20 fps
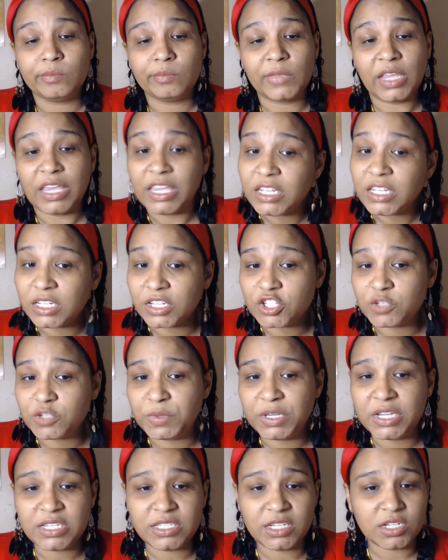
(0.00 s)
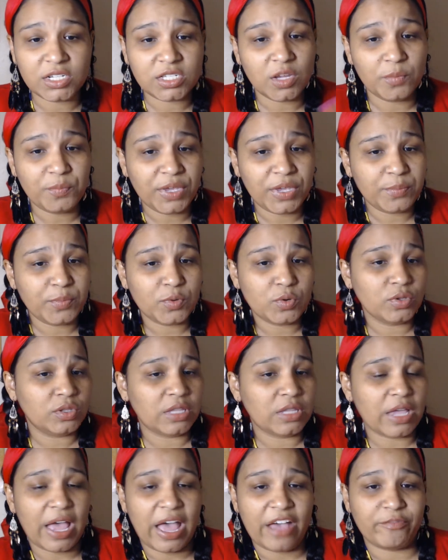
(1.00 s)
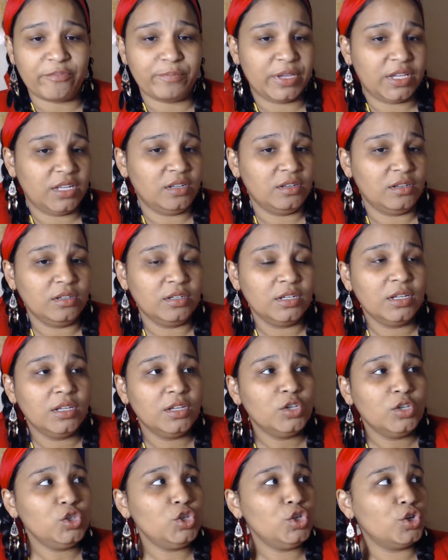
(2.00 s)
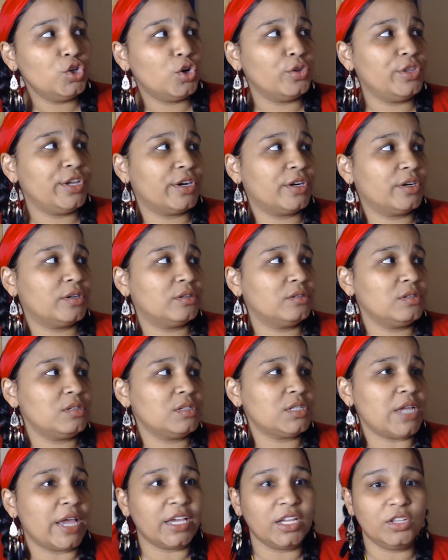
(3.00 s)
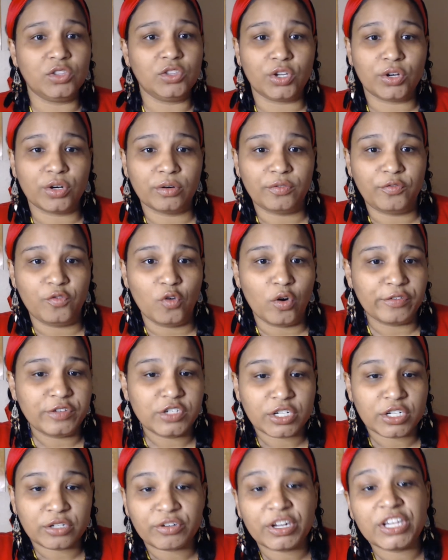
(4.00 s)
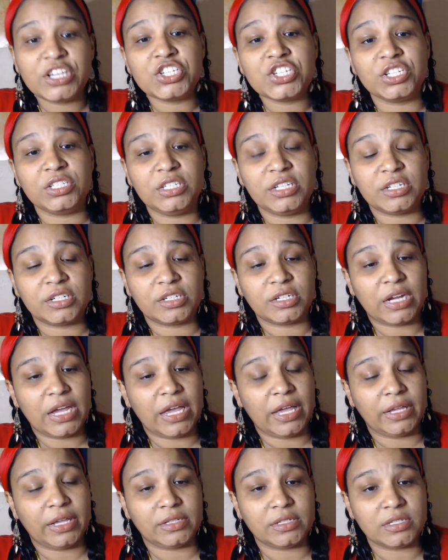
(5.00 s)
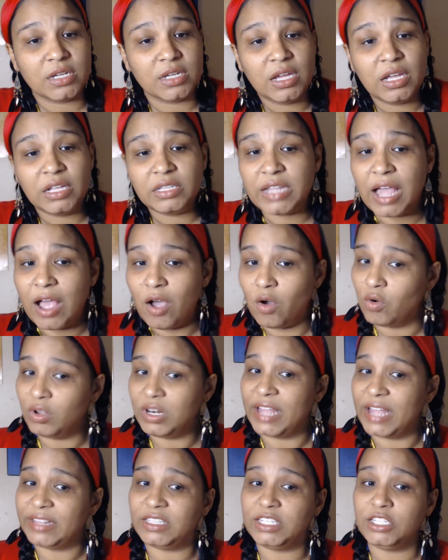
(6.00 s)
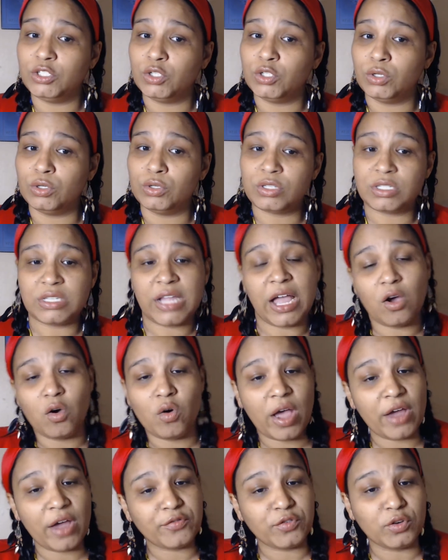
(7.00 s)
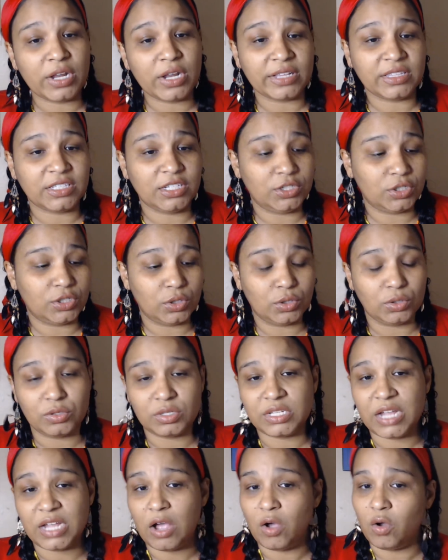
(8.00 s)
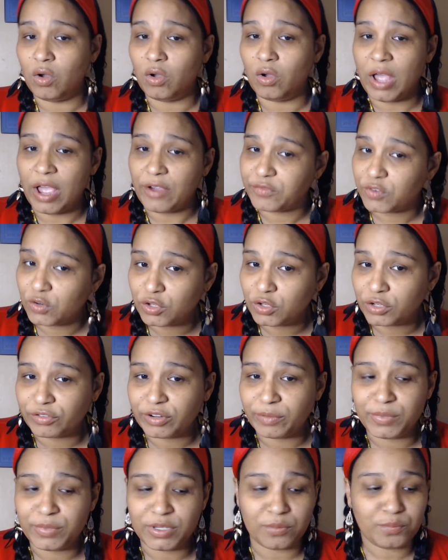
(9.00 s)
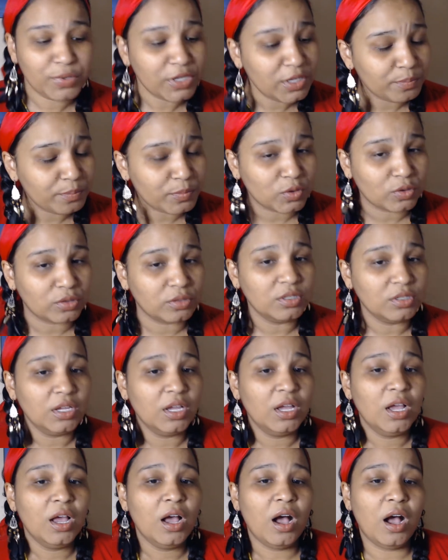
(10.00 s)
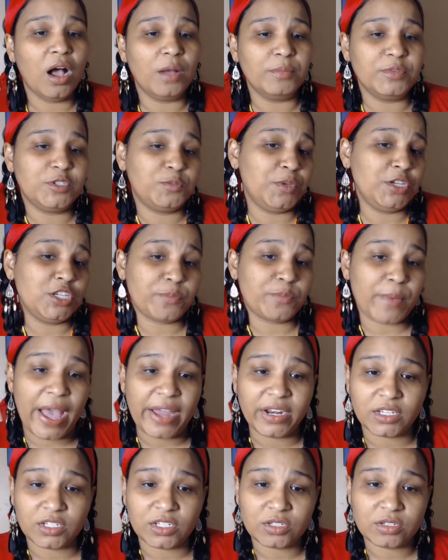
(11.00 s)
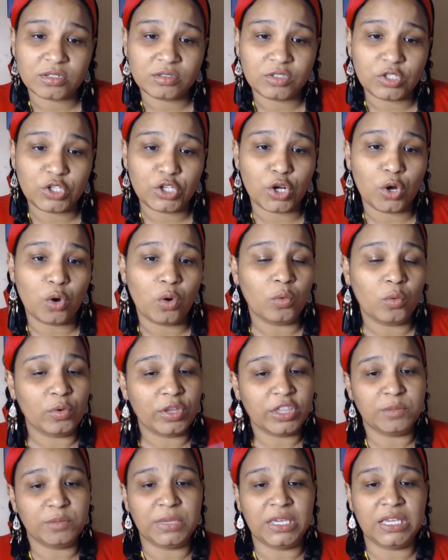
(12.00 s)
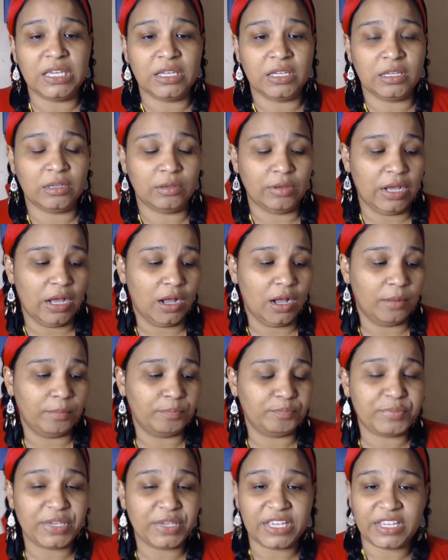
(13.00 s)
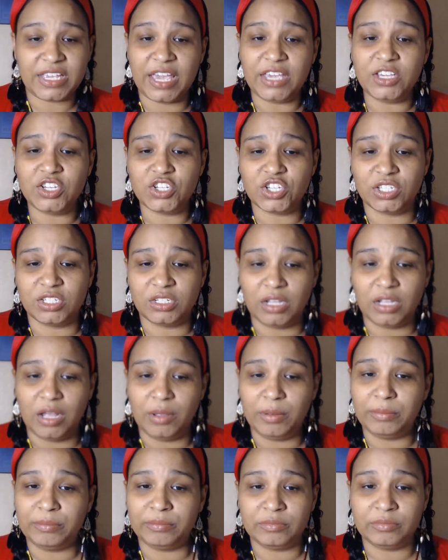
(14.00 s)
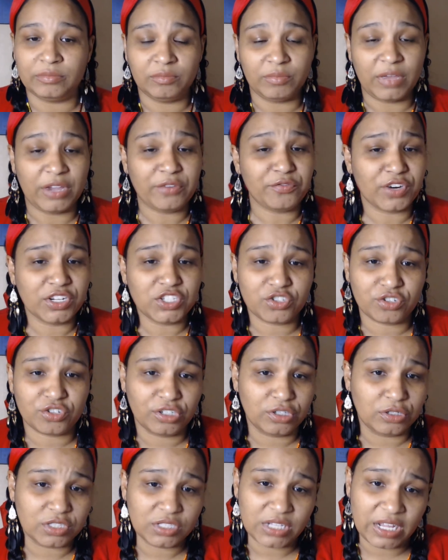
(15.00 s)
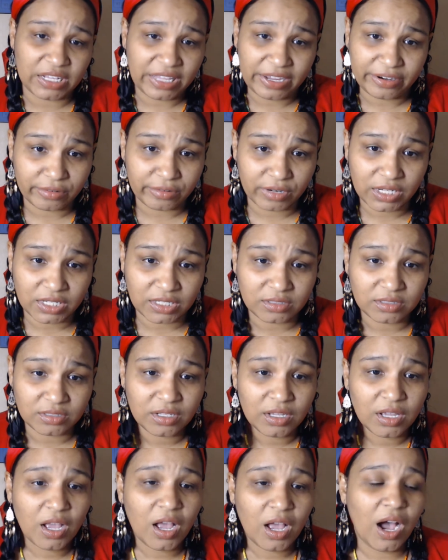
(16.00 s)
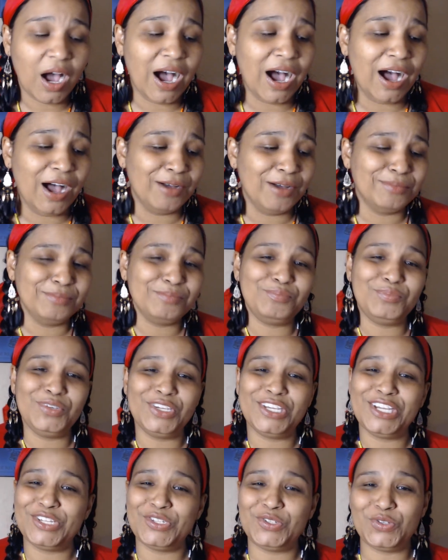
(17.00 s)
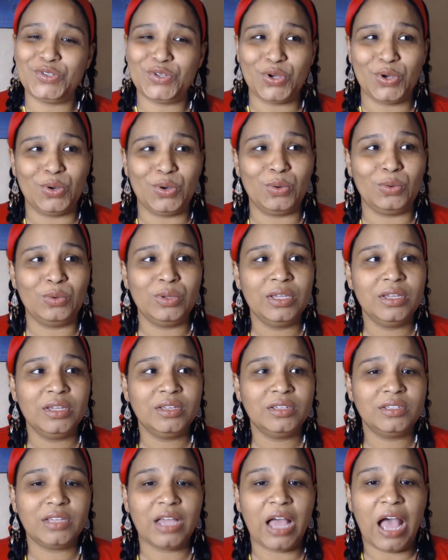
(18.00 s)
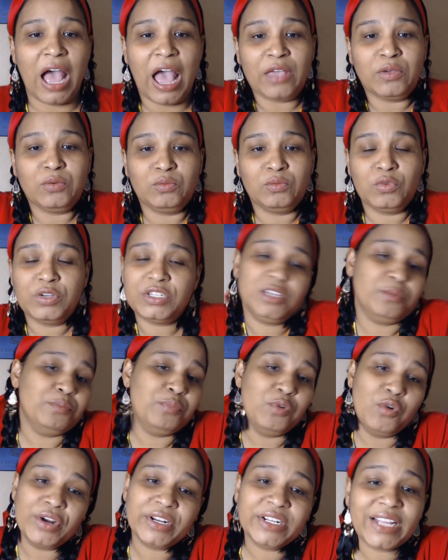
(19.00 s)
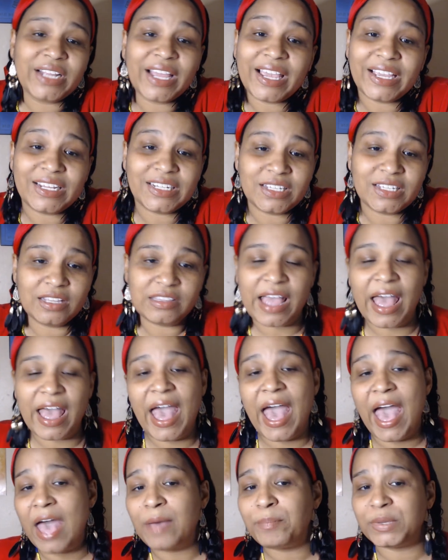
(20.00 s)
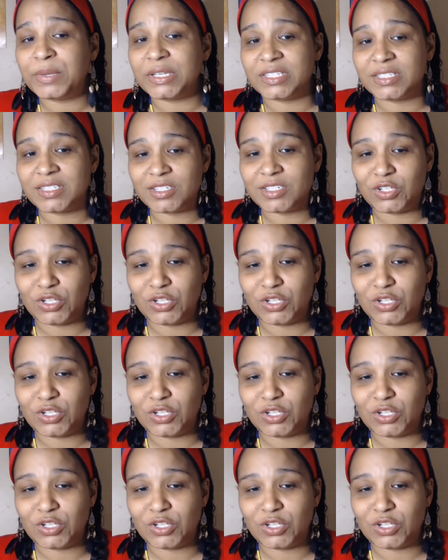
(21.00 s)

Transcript: English because there's some people that have been, you know, their second, third, fourth generation here, and not all Latinos, not all Afro Latinos, not all Afro Caribbean people uh, speak Spanish. You know, with me um, being Haitian, um, my French Creole is not that great um, because you know I wasn't born in Haiti, and that happens.